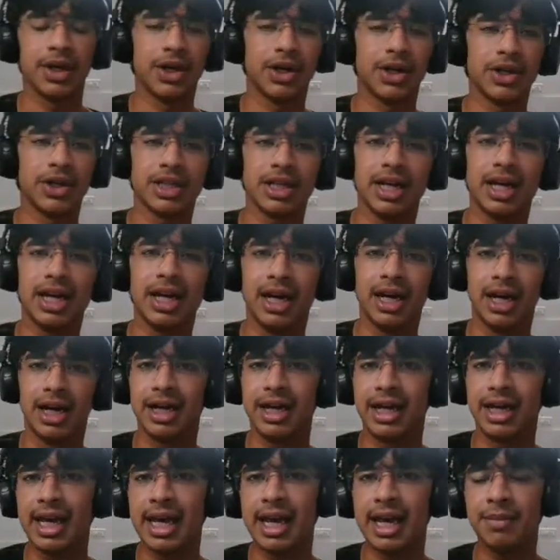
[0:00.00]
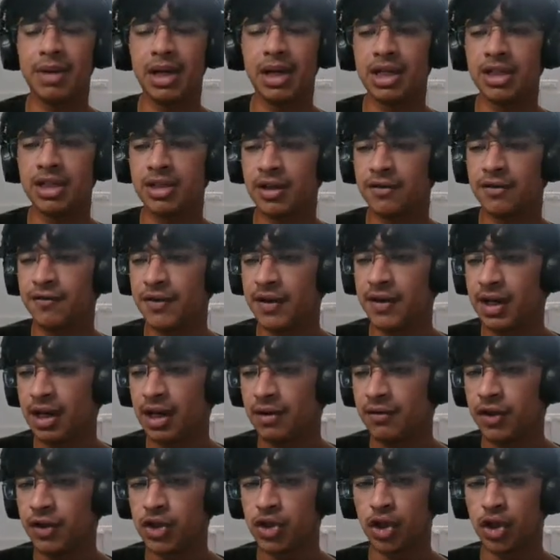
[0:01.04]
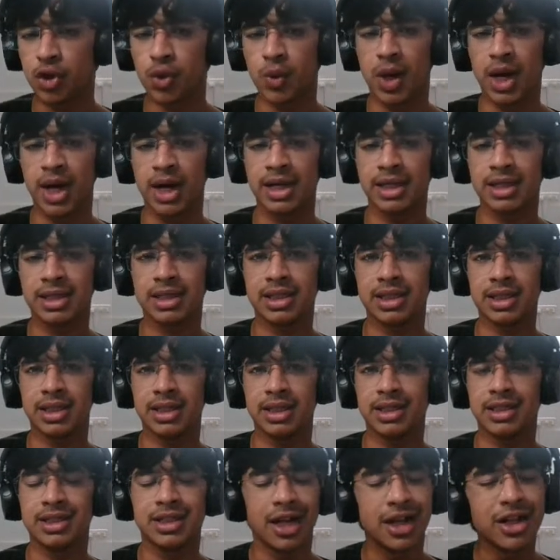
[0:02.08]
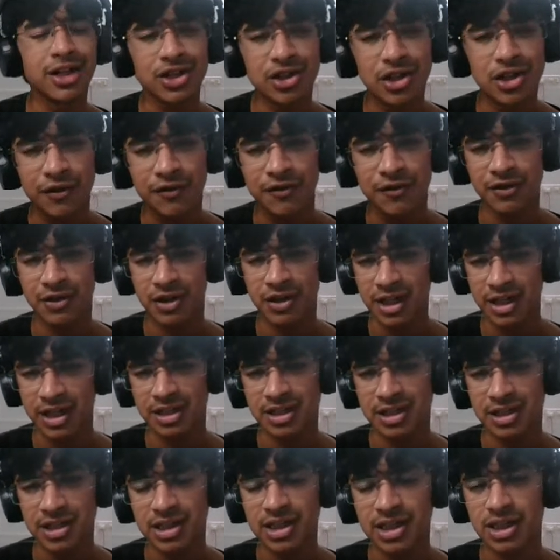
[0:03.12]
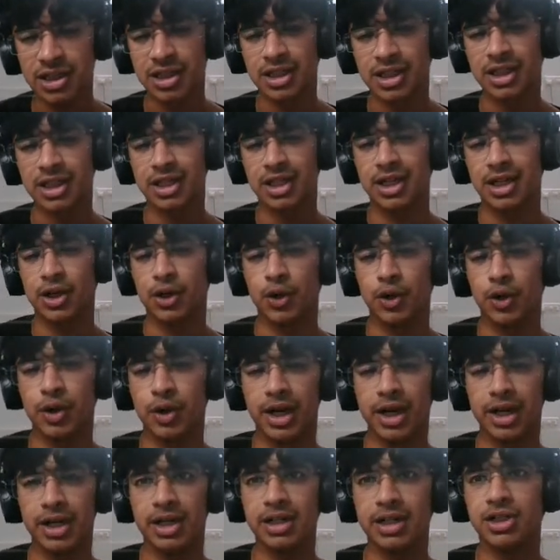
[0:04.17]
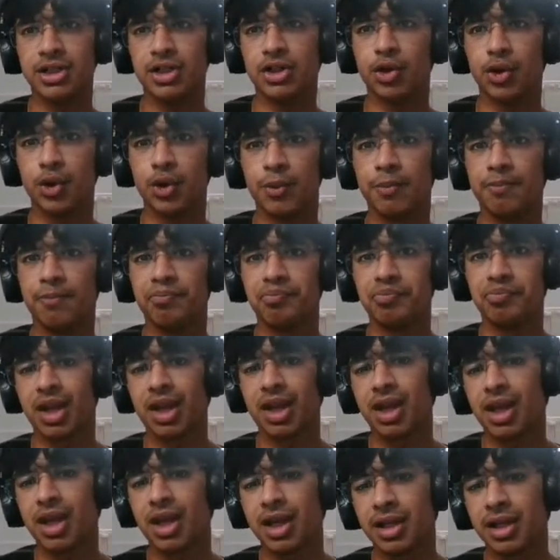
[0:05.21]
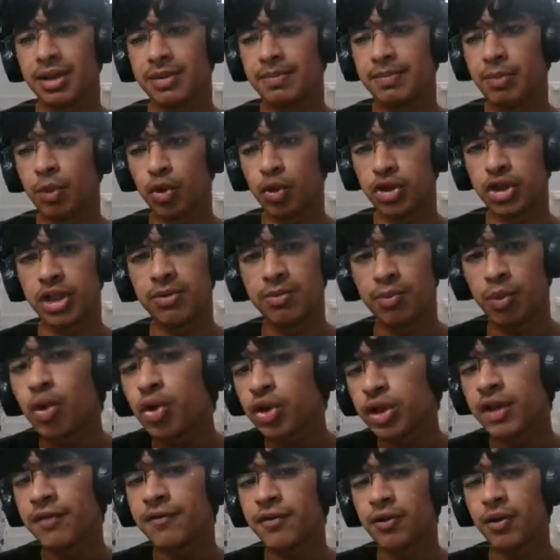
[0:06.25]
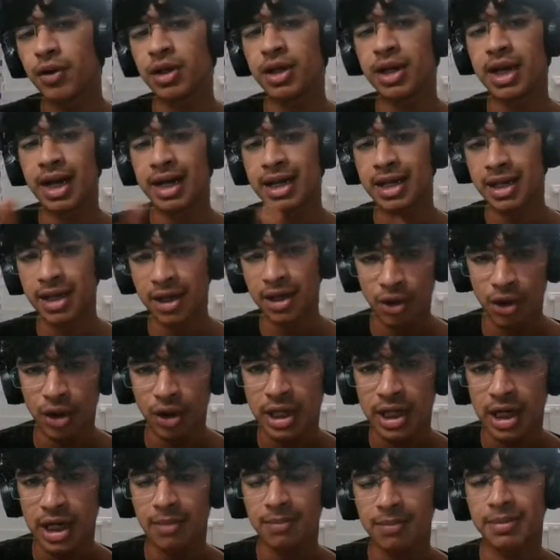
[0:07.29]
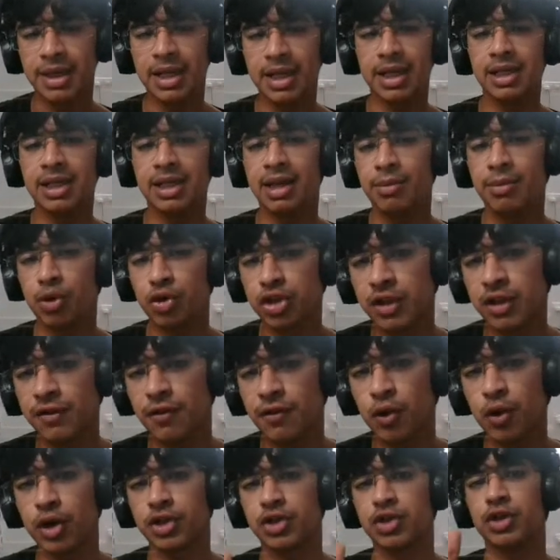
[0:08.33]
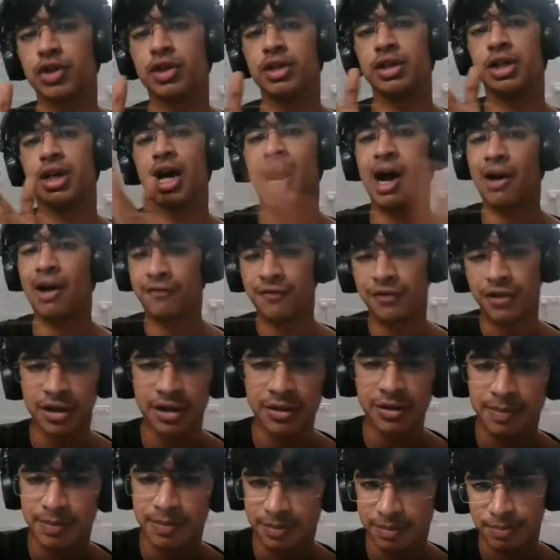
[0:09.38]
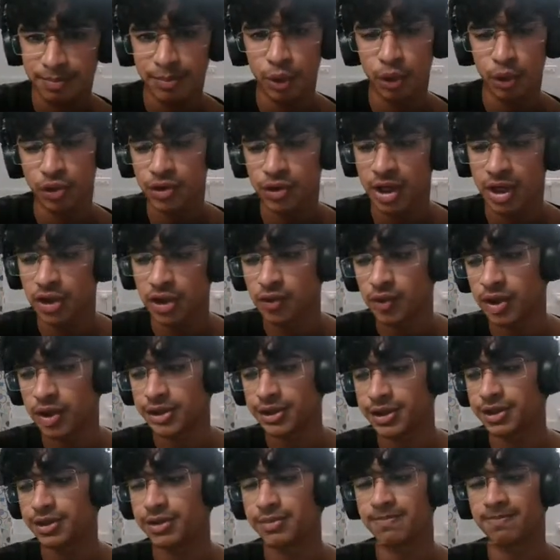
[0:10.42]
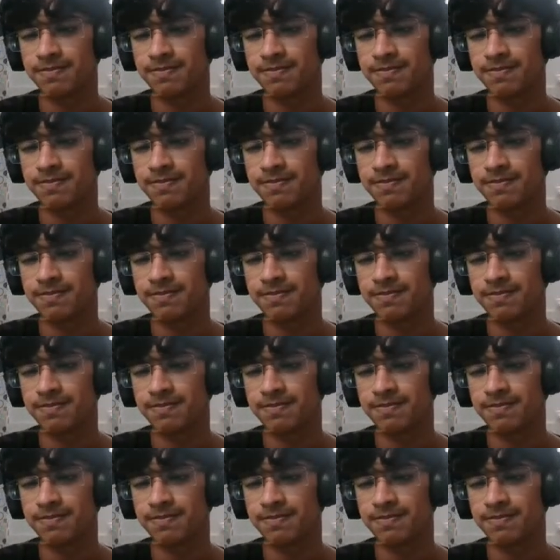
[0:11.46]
Because AML is a field which requires tons of research oriented. So most if you want to get in a good company, they mostly focus on after post graduation.